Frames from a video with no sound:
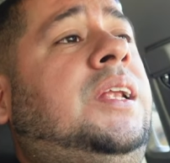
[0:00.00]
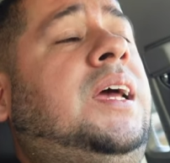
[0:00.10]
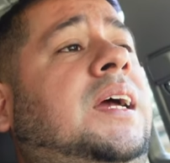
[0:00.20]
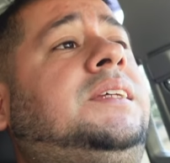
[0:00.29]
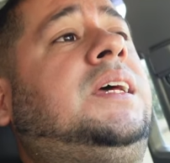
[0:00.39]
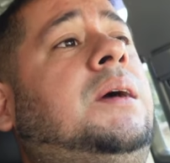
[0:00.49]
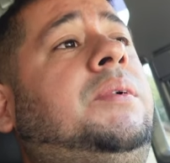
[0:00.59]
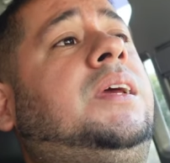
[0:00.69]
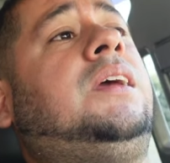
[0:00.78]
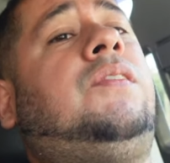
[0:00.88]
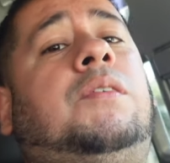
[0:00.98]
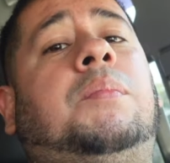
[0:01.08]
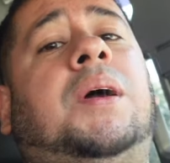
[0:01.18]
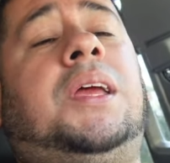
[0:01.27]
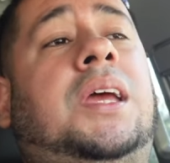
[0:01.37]
And like I said, I'm going to give
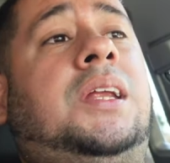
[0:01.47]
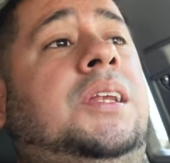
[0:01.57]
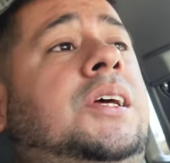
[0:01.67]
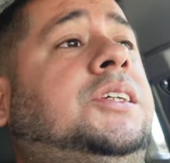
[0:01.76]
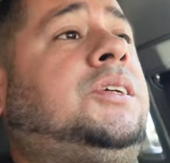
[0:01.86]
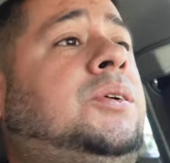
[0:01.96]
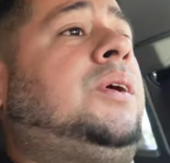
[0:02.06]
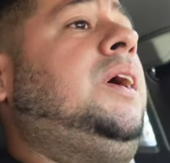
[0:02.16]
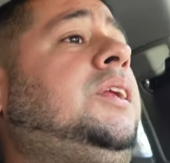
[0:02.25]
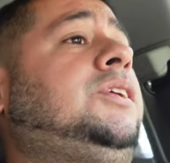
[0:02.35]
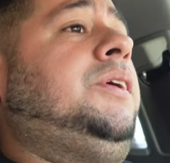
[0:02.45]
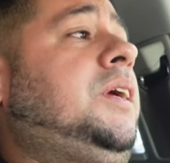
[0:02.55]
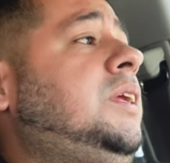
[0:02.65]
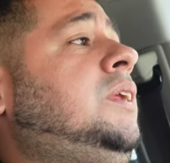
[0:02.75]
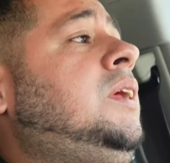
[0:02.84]
everybody an additional
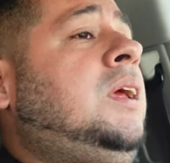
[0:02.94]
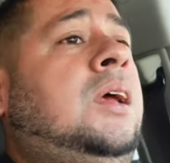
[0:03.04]
entry in,